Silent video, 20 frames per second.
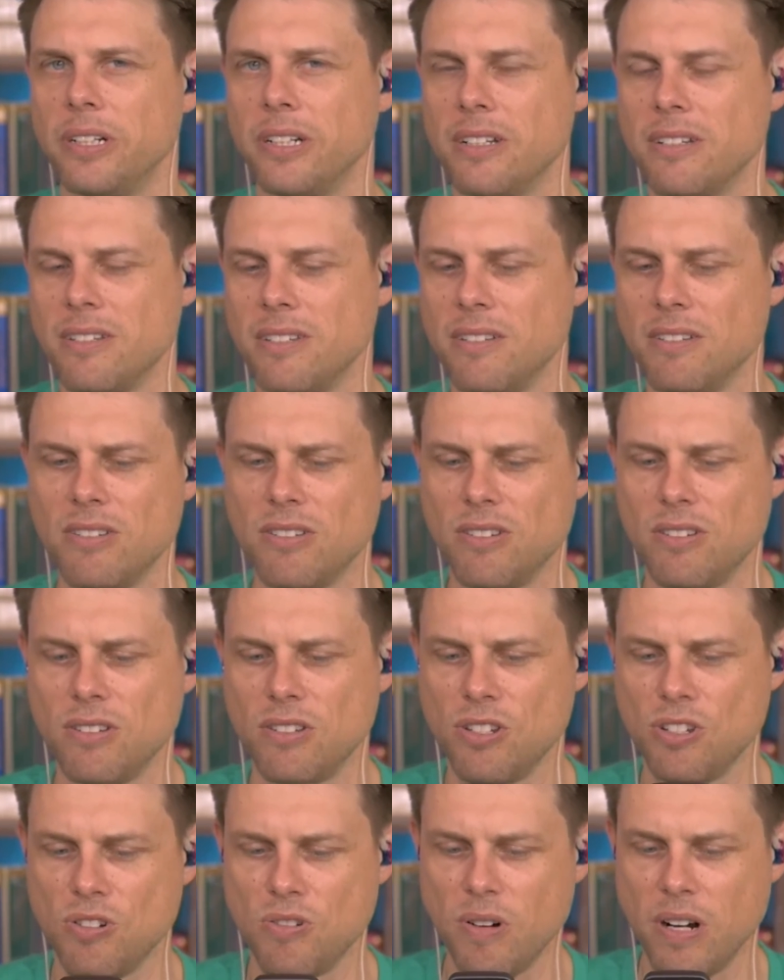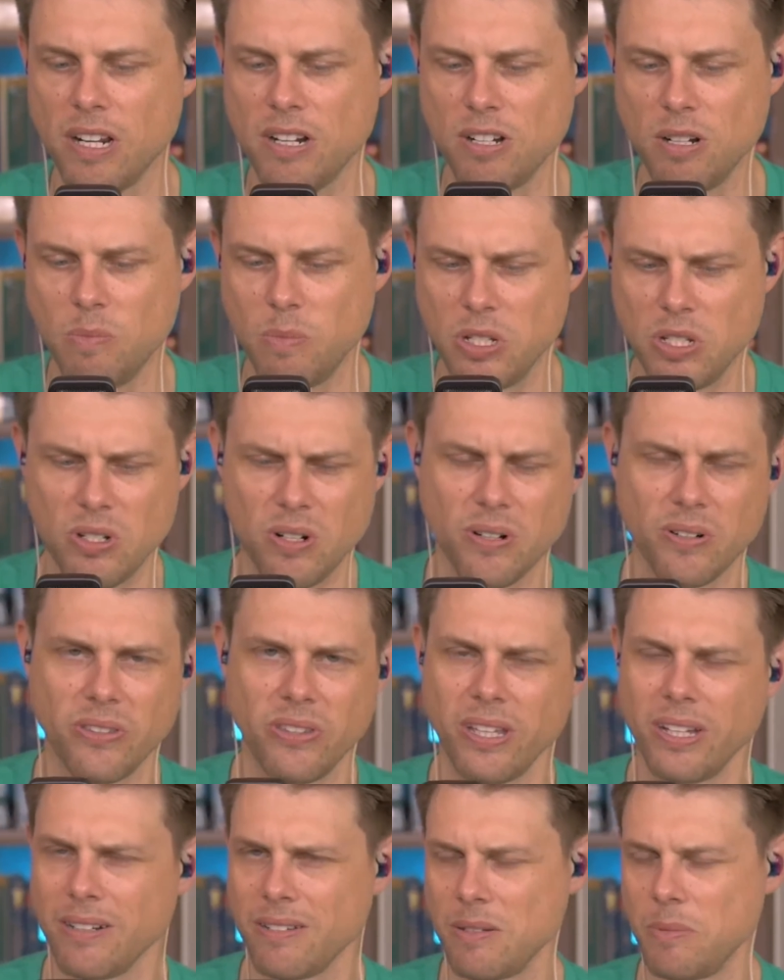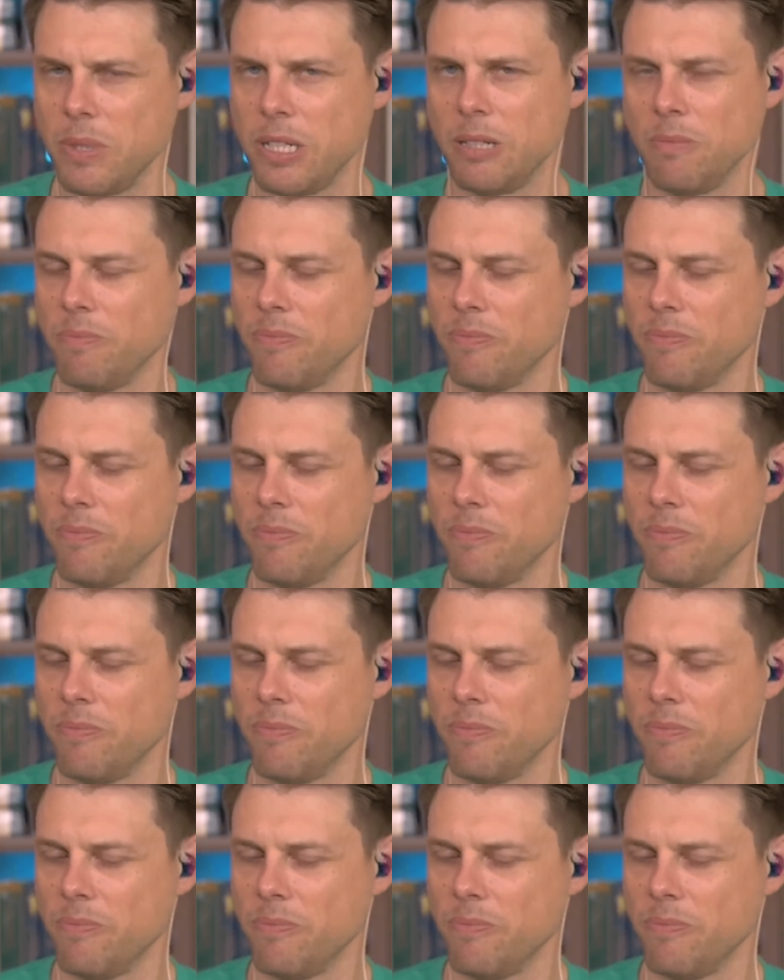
It's this strange and bizarre thing to me.